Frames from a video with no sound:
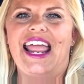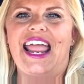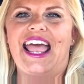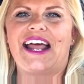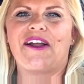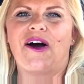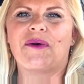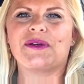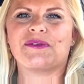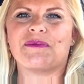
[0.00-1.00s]
and
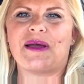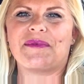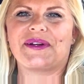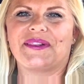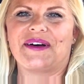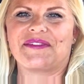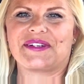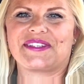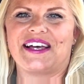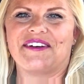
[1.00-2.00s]
always remember to love
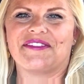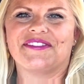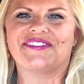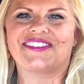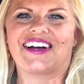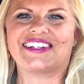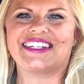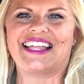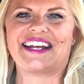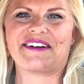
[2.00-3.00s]
yourself talk
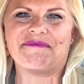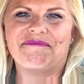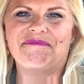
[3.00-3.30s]
to you later